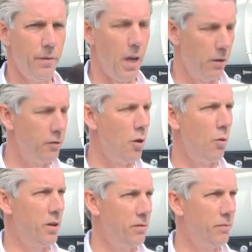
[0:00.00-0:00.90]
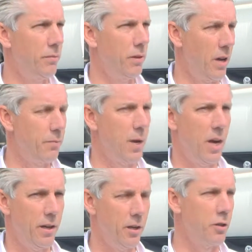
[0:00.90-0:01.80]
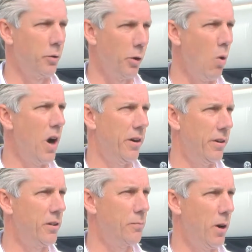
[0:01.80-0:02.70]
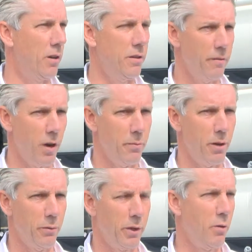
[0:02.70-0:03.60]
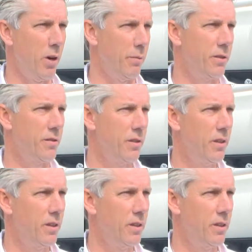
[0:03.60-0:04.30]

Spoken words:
Yeah, there's no waste left behind, and it's required. It's part of the environmental requirements.